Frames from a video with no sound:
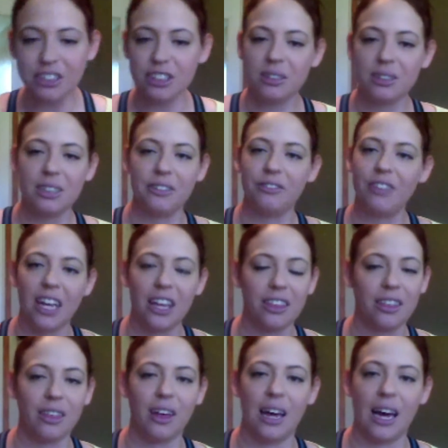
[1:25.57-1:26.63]
the faith
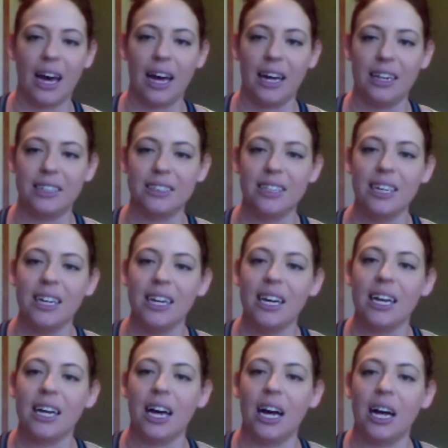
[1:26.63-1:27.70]
and
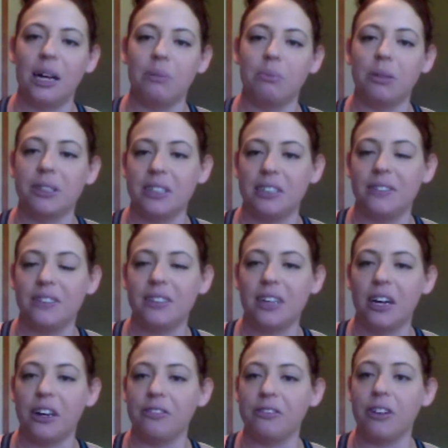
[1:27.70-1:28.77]
beliefs
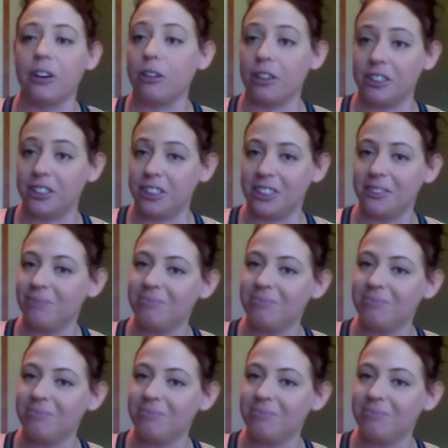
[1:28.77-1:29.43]
of a Christian.